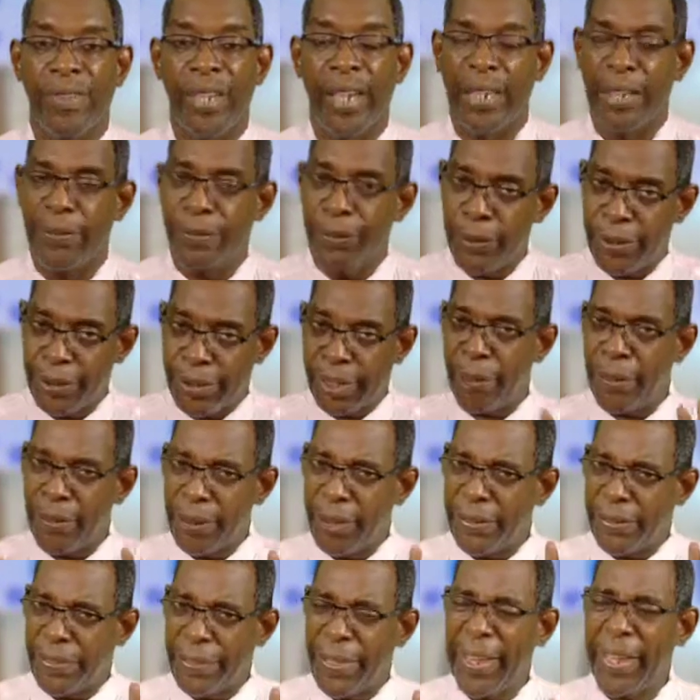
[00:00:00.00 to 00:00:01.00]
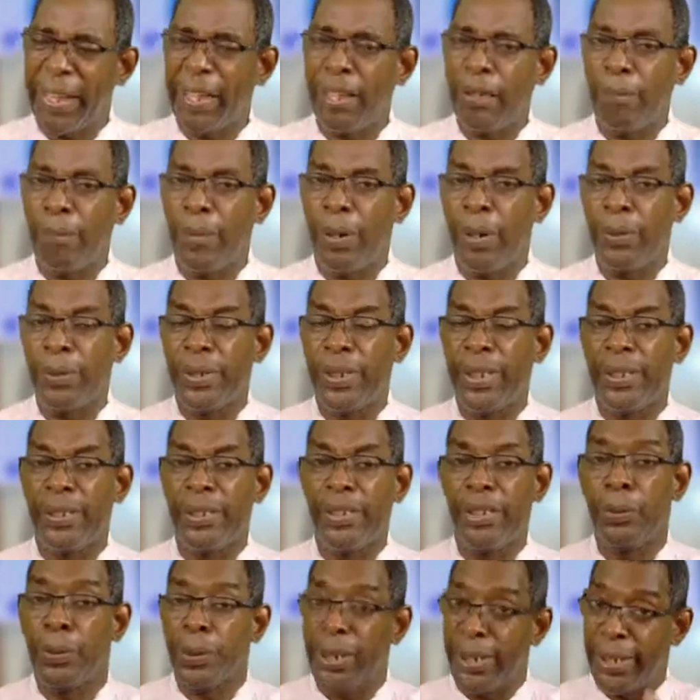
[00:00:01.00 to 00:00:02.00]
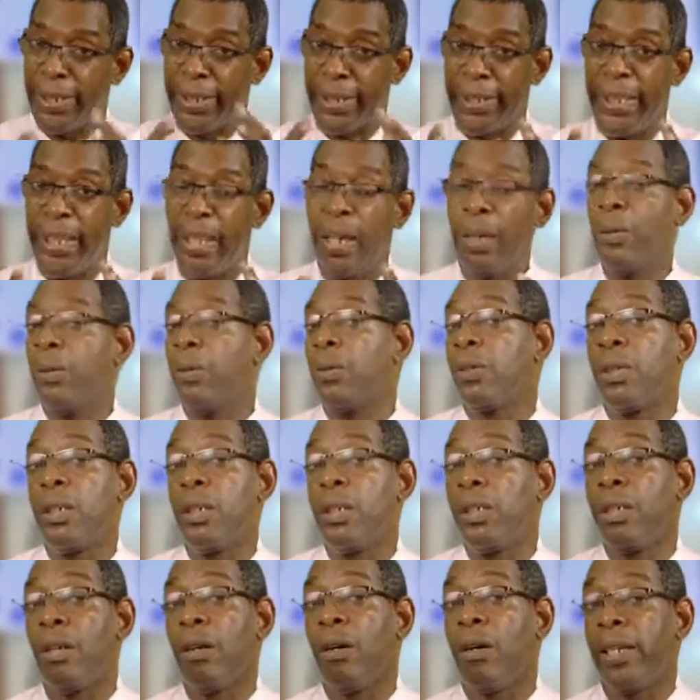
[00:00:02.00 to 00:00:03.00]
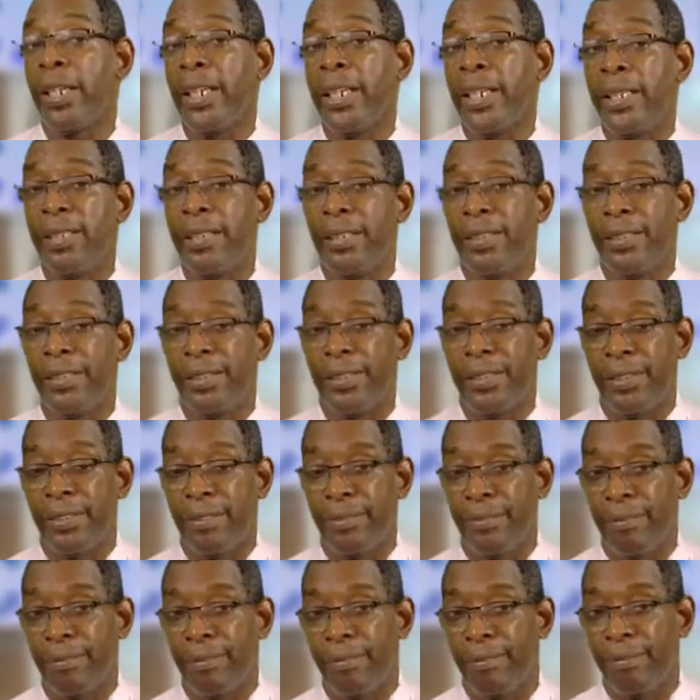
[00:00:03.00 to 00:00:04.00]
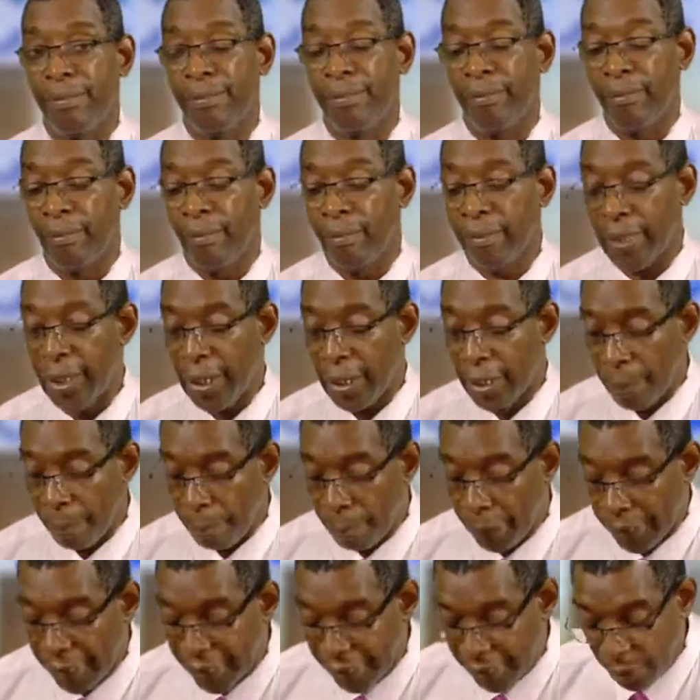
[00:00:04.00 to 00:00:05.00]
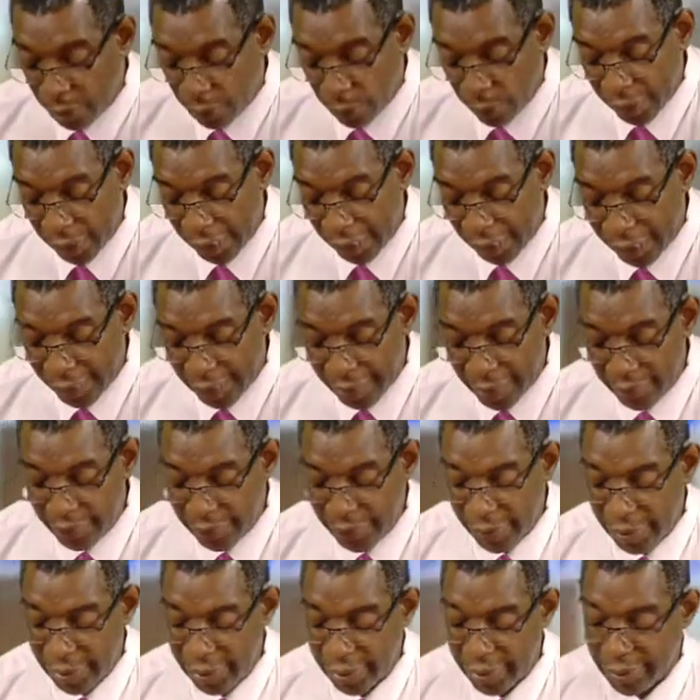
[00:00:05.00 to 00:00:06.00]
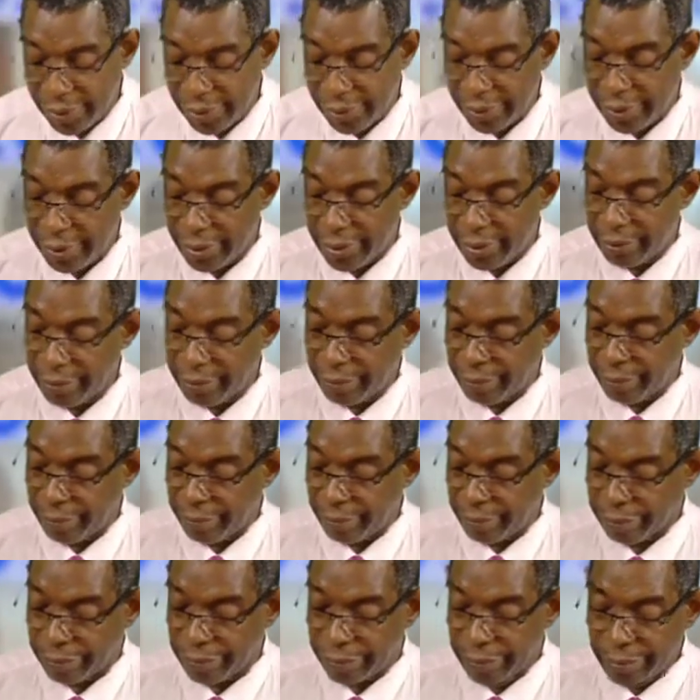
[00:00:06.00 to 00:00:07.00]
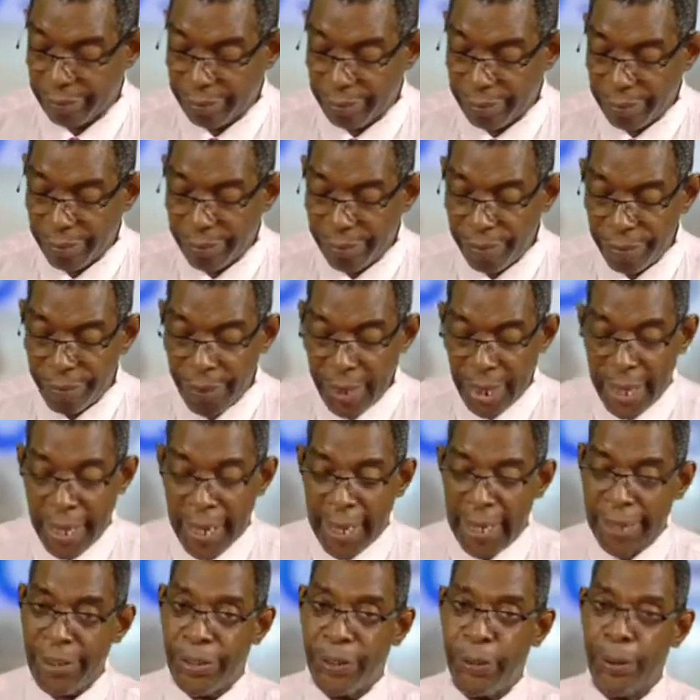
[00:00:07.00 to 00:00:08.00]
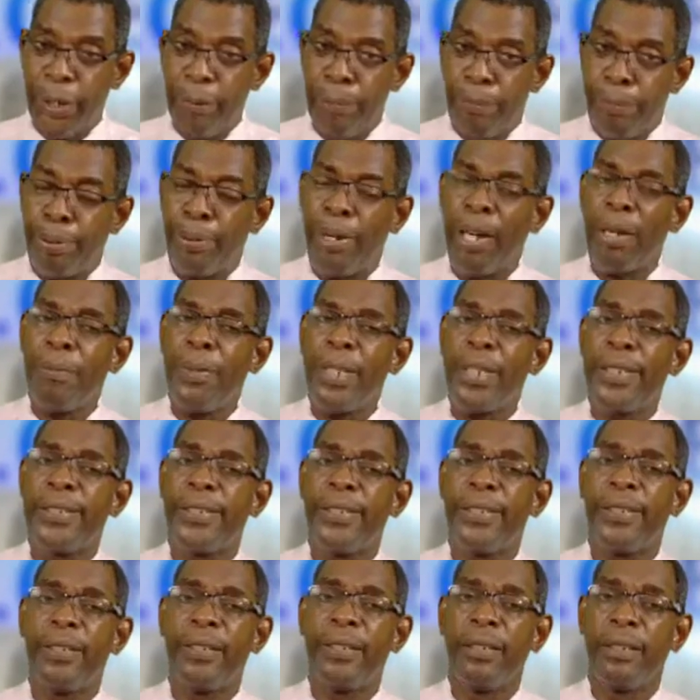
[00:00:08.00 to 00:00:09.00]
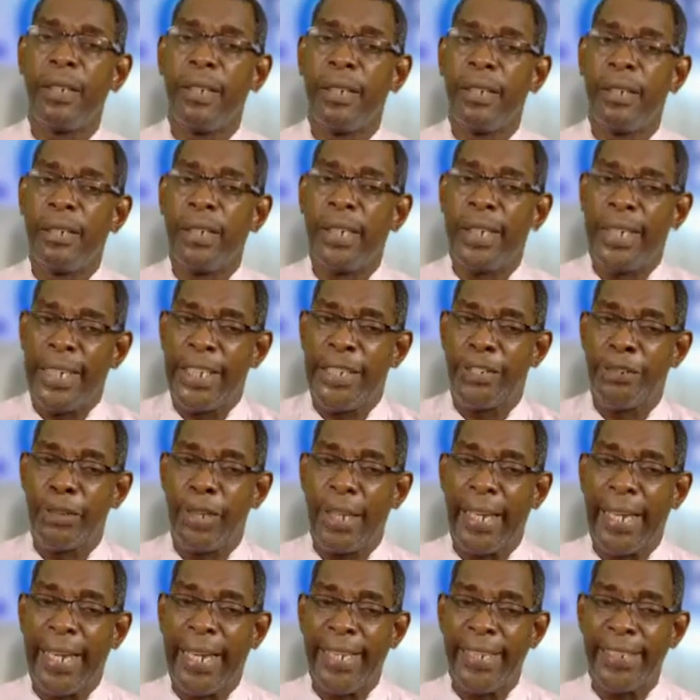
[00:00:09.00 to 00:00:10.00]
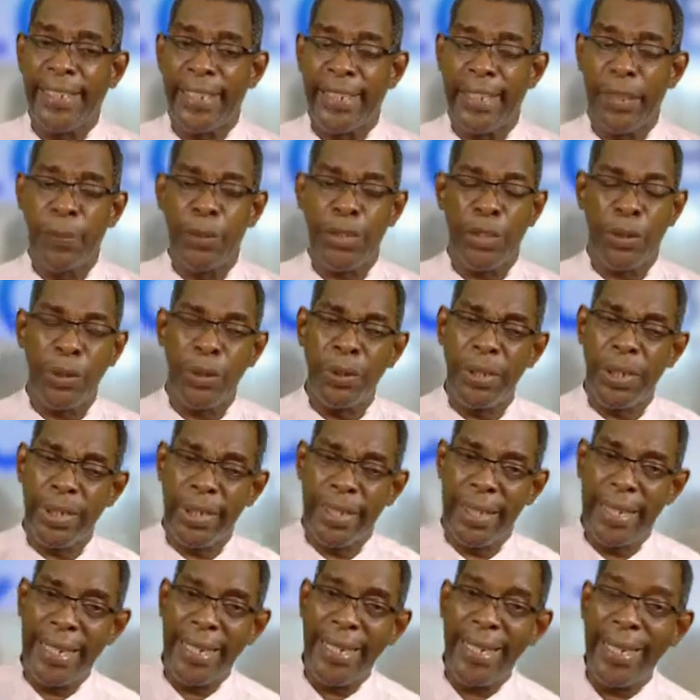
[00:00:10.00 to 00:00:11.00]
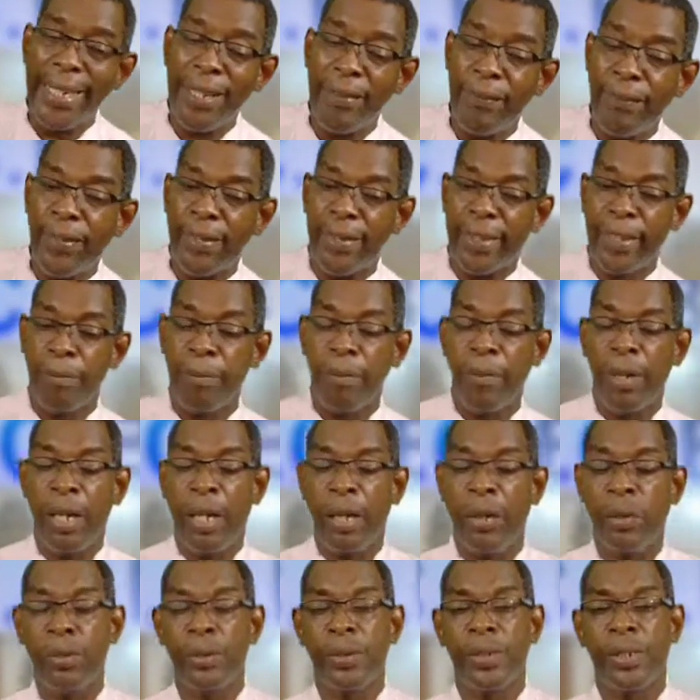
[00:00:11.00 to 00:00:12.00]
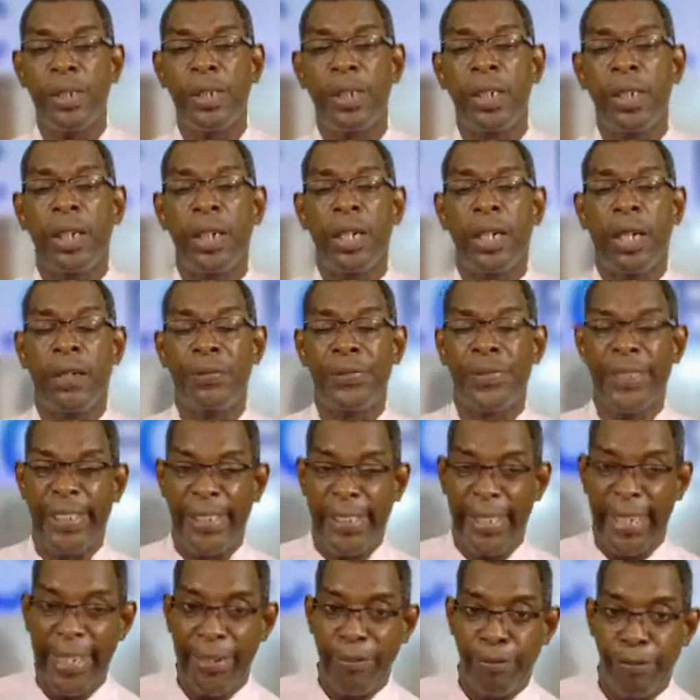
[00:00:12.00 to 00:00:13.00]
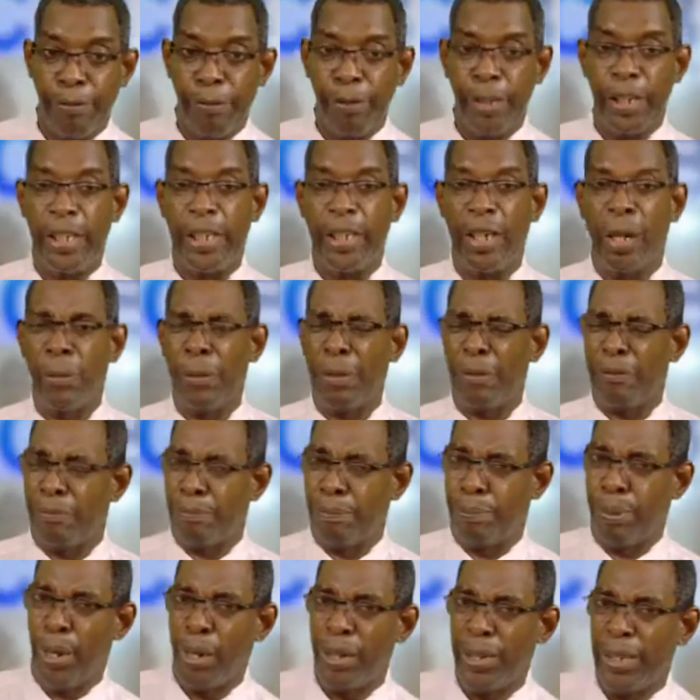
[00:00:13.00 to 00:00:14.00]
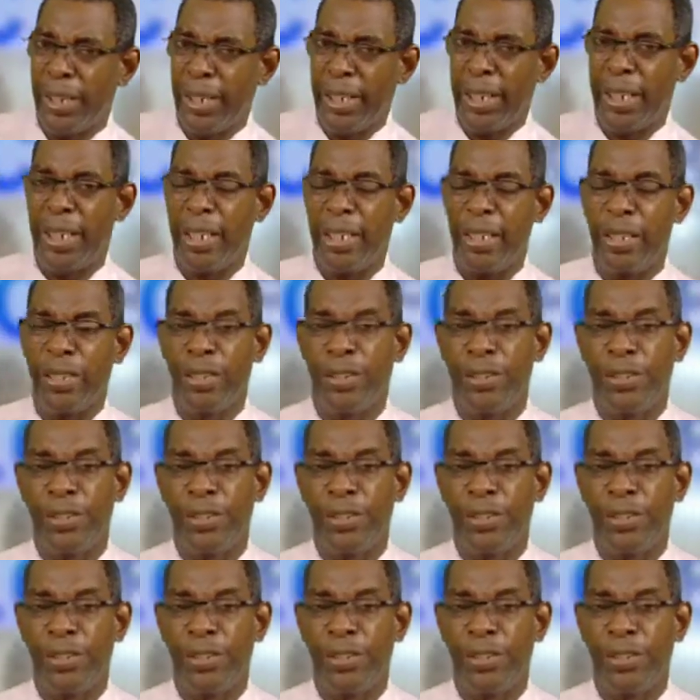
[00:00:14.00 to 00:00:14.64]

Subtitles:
And if you stop and you think about it, you will see how good God is. But he's a God that delivers. And so he promised the Israelites that he was going to deliver them out of slavery, out of bondage.